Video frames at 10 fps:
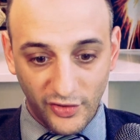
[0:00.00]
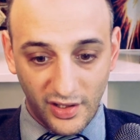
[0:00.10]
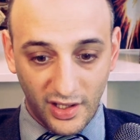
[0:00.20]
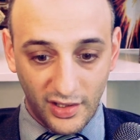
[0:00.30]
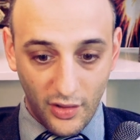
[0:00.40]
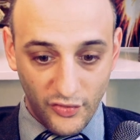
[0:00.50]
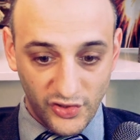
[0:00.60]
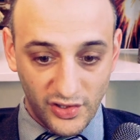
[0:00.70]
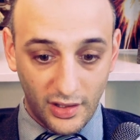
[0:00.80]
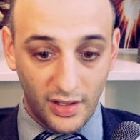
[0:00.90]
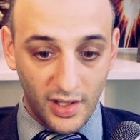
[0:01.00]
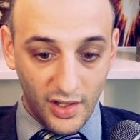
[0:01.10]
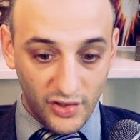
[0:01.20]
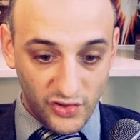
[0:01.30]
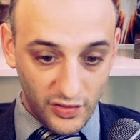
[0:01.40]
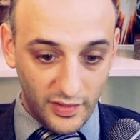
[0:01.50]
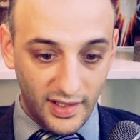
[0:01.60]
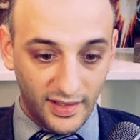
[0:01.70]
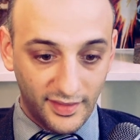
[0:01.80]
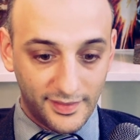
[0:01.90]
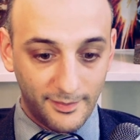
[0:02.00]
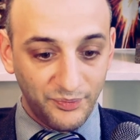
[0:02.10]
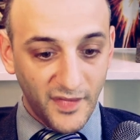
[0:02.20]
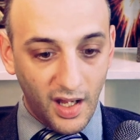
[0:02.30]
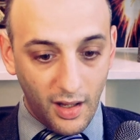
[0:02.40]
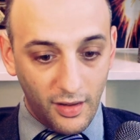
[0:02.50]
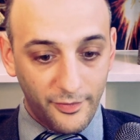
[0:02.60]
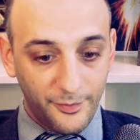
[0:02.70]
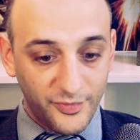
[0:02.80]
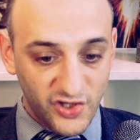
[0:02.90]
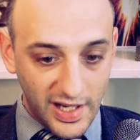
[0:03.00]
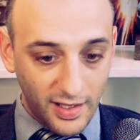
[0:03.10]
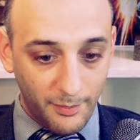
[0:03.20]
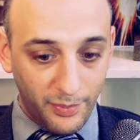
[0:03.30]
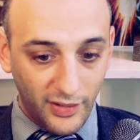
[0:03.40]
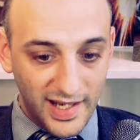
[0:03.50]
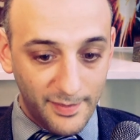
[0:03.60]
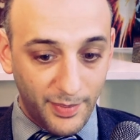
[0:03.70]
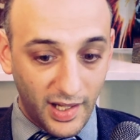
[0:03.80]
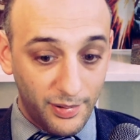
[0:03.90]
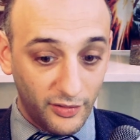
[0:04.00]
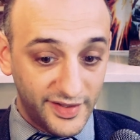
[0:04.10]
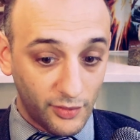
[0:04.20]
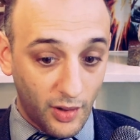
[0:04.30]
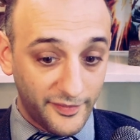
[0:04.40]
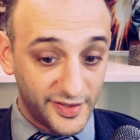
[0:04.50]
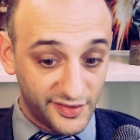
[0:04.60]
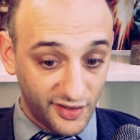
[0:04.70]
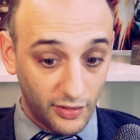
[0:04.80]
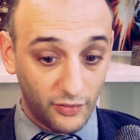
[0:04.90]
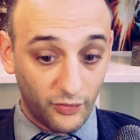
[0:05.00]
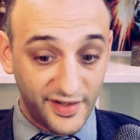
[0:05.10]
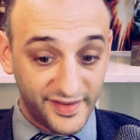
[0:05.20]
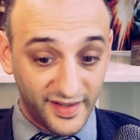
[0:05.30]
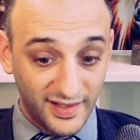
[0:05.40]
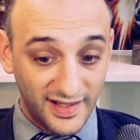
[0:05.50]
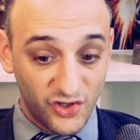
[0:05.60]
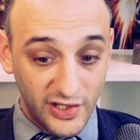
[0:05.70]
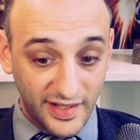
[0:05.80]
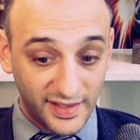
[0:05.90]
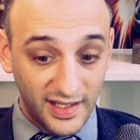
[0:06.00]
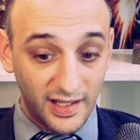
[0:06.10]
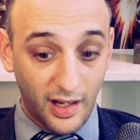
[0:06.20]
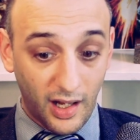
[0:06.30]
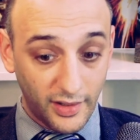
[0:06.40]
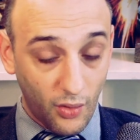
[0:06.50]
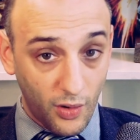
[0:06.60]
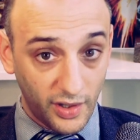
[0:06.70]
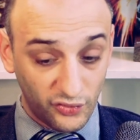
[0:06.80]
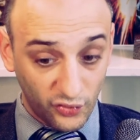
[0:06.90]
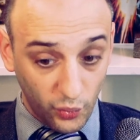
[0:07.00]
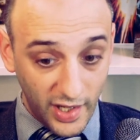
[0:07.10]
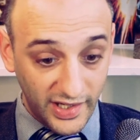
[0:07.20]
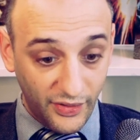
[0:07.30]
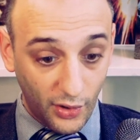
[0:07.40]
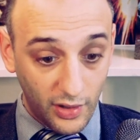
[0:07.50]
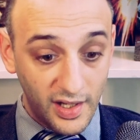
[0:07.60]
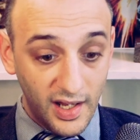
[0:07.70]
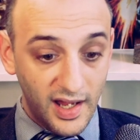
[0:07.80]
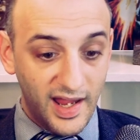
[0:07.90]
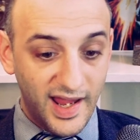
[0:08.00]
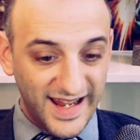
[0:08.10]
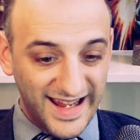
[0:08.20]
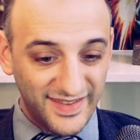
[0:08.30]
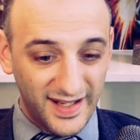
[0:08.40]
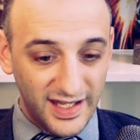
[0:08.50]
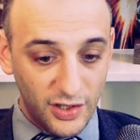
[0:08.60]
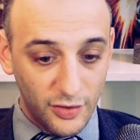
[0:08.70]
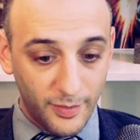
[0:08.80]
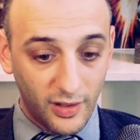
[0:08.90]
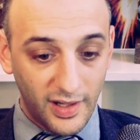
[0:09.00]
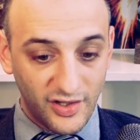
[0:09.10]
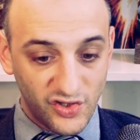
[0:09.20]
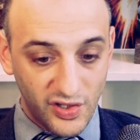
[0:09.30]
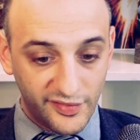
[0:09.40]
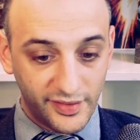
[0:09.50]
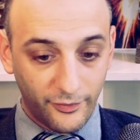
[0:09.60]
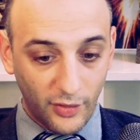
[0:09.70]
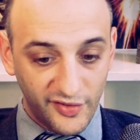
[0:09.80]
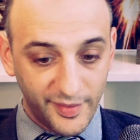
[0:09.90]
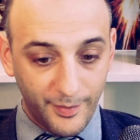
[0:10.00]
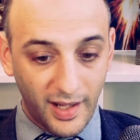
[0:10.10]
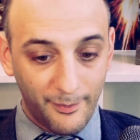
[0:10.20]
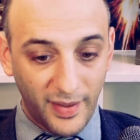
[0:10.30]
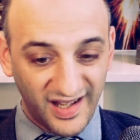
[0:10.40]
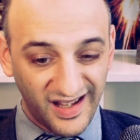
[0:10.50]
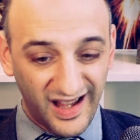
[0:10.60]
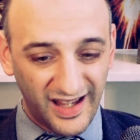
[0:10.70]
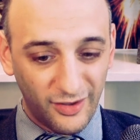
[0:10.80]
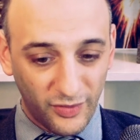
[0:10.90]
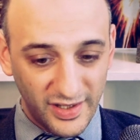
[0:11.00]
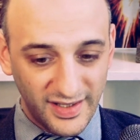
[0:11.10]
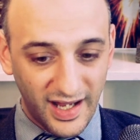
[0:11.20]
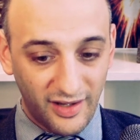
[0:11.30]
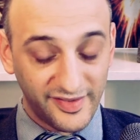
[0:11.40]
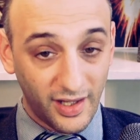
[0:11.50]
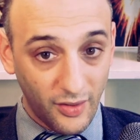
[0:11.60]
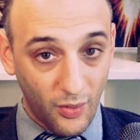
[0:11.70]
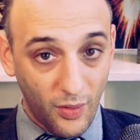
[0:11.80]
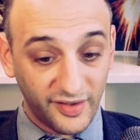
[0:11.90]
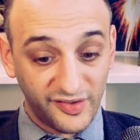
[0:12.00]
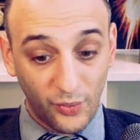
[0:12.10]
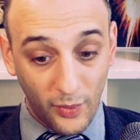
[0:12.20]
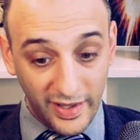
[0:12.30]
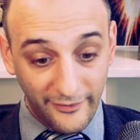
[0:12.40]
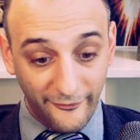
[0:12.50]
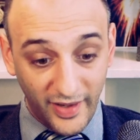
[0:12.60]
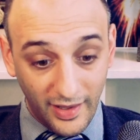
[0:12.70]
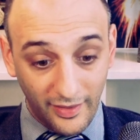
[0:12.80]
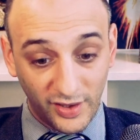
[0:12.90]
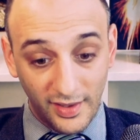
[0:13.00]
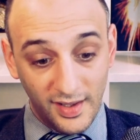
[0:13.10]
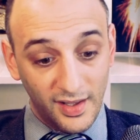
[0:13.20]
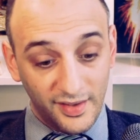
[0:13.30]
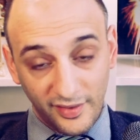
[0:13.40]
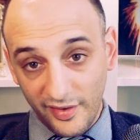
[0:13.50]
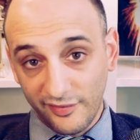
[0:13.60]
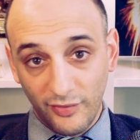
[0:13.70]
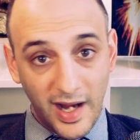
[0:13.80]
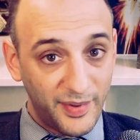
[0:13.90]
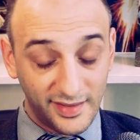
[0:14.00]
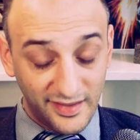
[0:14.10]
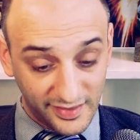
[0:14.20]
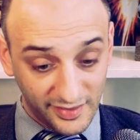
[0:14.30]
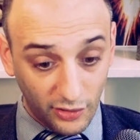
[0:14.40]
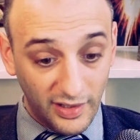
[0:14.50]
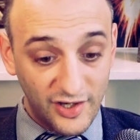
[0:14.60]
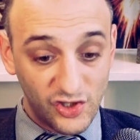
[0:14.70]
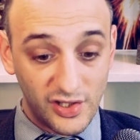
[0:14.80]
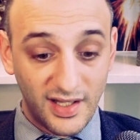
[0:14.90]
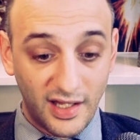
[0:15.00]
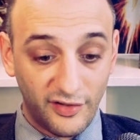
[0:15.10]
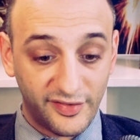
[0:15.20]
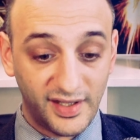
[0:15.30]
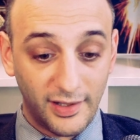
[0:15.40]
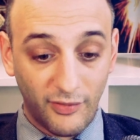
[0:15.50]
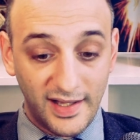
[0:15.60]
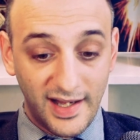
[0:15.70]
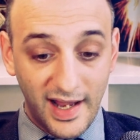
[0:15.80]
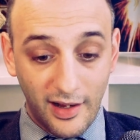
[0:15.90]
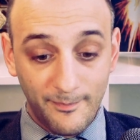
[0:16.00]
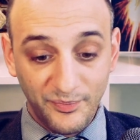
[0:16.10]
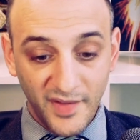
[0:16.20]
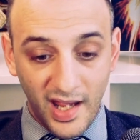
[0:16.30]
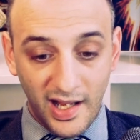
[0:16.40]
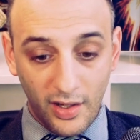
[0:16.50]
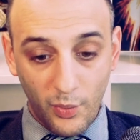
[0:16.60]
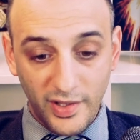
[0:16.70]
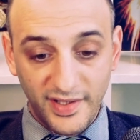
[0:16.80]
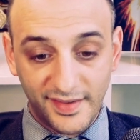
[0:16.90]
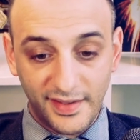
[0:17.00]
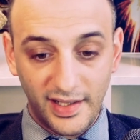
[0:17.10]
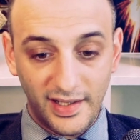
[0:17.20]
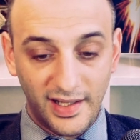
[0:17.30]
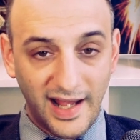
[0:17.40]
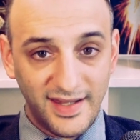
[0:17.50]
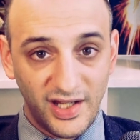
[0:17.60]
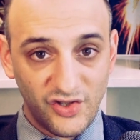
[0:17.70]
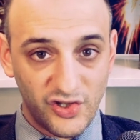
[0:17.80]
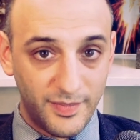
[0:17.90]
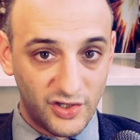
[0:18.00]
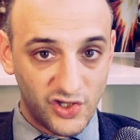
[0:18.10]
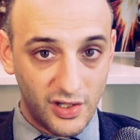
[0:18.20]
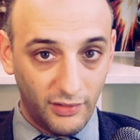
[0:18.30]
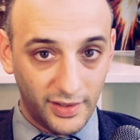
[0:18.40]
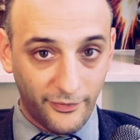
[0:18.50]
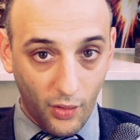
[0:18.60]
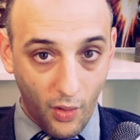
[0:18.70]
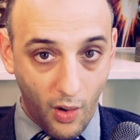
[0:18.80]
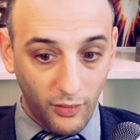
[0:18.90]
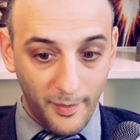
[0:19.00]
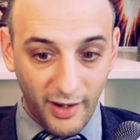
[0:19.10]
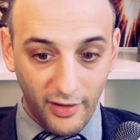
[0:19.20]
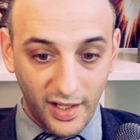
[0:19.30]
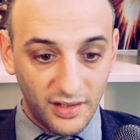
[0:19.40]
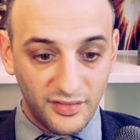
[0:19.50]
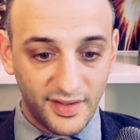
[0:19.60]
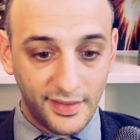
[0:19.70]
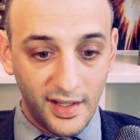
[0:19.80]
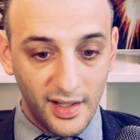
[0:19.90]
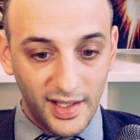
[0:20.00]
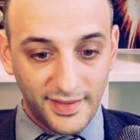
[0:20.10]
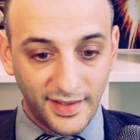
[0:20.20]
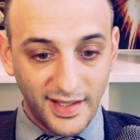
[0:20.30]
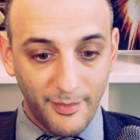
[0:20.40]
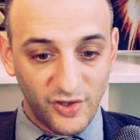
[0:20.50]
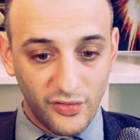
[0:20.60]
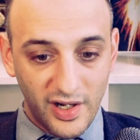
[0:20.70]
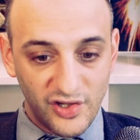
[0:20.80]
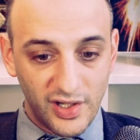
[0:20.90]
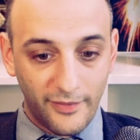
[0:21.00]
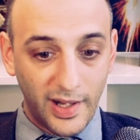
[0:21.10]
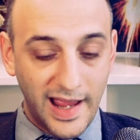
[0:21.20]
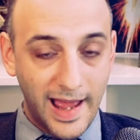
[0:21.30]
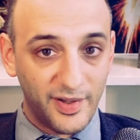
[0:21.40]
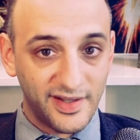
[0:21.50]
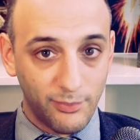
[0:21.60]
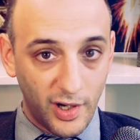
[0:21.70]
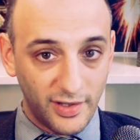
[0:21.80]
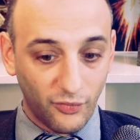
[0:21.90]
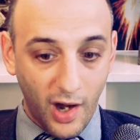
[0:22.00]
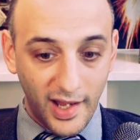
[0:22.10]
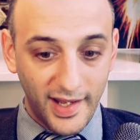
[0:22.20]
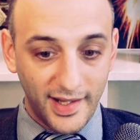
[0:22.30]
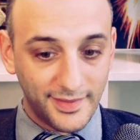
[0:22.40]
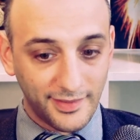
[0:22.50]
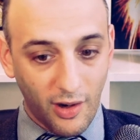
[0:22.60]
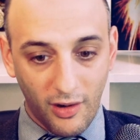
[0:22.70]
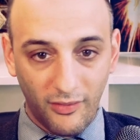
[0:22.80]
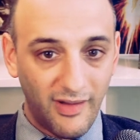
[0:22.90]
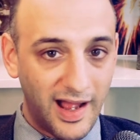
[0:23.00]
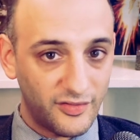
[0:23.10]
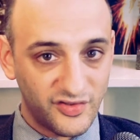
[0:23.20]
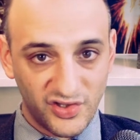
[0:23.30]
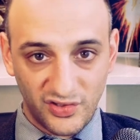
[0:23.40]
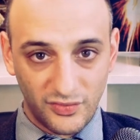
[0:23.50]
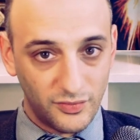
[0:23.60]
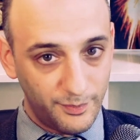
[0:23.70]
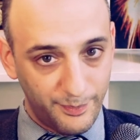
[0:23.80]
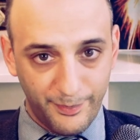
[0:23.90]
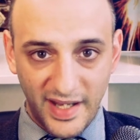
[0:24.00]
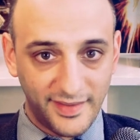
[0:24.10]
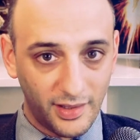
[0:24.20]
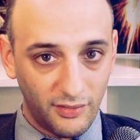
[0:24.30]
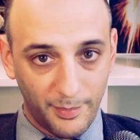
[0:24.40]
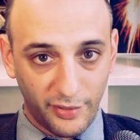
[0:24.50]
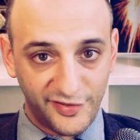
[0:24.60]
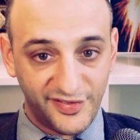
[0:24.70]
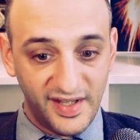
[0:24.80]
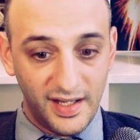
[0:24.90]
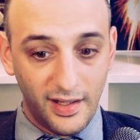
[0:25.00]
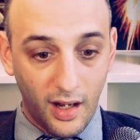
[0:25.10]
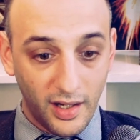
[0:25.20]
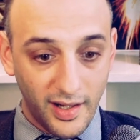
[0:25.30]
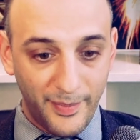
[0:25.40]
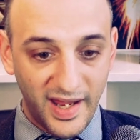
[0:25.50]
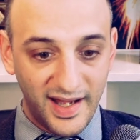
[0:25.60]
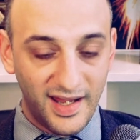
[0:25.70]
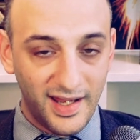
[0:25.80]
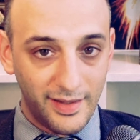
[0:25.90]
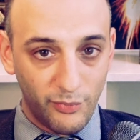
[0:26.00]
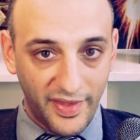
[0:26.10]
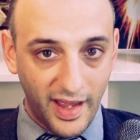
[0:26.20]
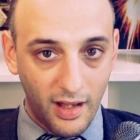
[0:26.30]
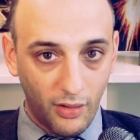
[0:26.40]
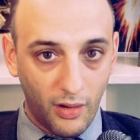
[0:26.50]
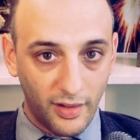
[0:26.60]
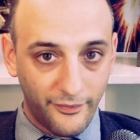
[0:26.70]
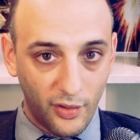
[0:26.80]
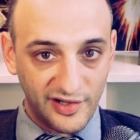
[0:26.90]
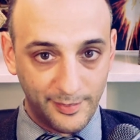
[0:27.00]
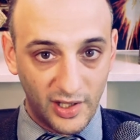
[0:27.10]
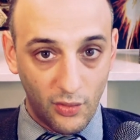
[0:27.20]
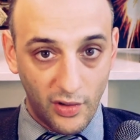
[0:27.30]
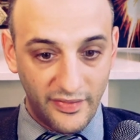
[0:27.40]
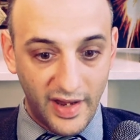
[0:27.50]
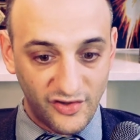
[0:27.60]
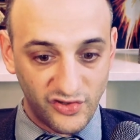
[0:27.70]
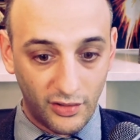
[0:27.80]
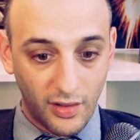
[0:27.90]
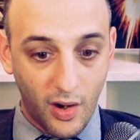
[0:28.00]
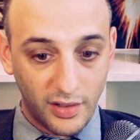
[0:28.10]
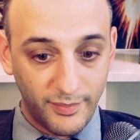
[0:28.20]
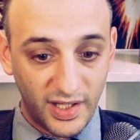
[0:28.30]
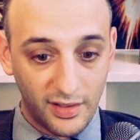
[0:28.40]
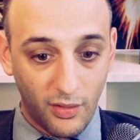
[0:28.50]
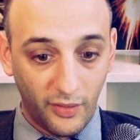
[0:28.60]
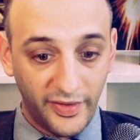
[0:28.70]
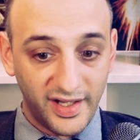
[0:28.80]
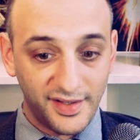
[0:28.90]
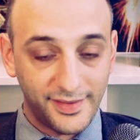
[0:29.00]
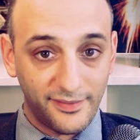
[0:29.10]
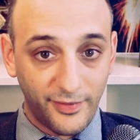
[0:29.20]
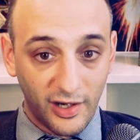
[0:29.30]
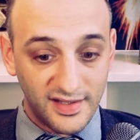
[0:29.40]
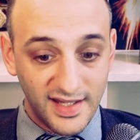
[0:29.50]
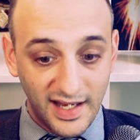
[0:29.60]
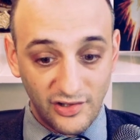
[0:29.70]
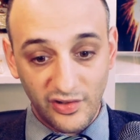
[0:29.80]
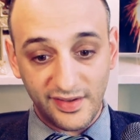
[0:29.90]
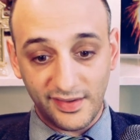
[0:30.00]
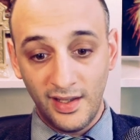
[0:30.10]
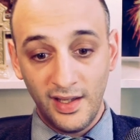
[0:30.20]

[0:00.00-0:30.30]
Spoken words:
the Kenosha shootings of Jacob Blake by police officer Rustin Shesky on August 23rd and Anthony Huber and Joseph Rosenbaum by Kyle Rittenhouse on August 25th. So this rapid escalation that you're seeing right now and are witnessing, I think it should be chilling for all Americans. It's a demonstration of what happens when riots are allowed to basically proceed unabated without law enforcement or the National Guard being called in. This is very dangerous.